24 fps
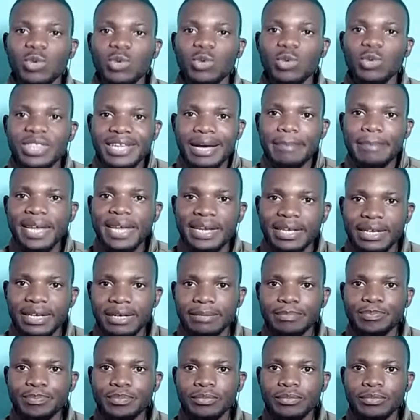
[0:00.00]

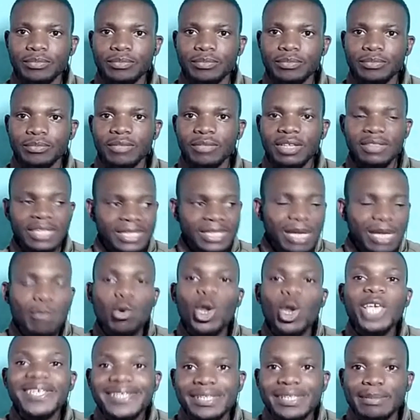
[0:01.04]
America, the same
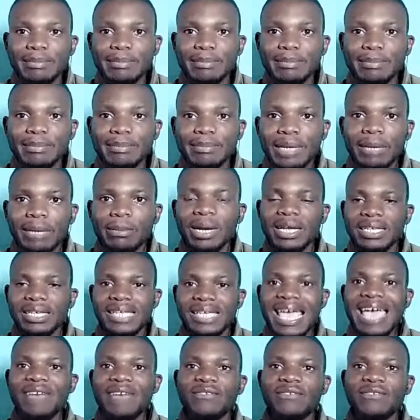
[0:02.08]
way Zimbabwe is
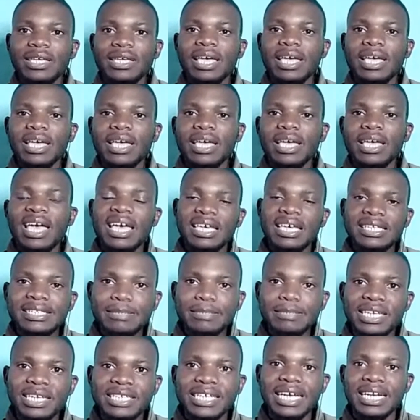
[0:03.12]
having its
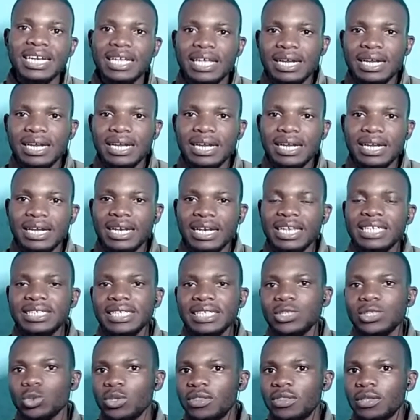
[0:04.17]
military
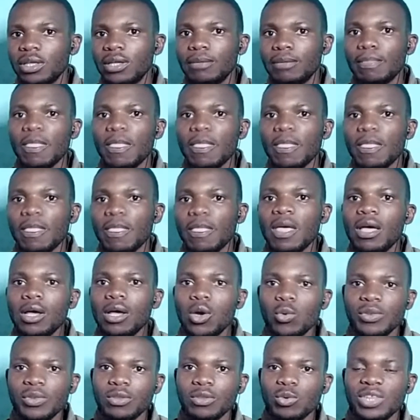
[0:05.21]
relations
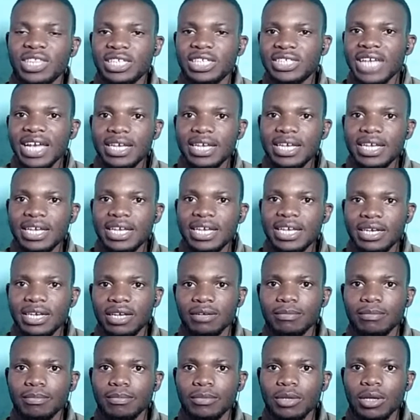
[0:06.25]
with China.
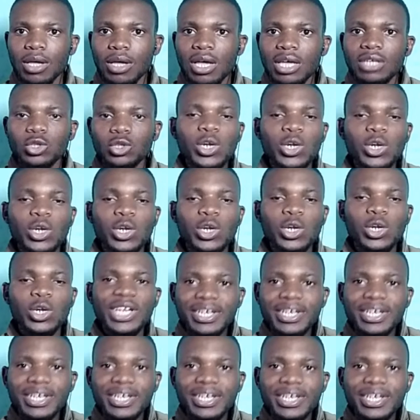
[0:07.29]
During
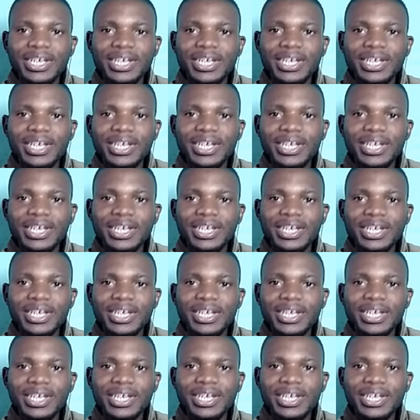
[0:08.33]
the
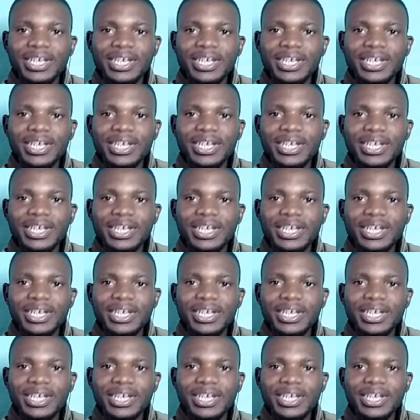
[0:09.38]
1980s, Robert
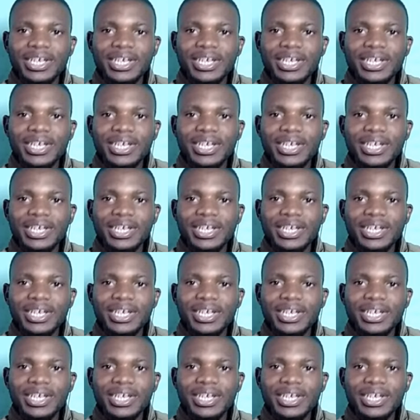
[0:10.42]
Mugabe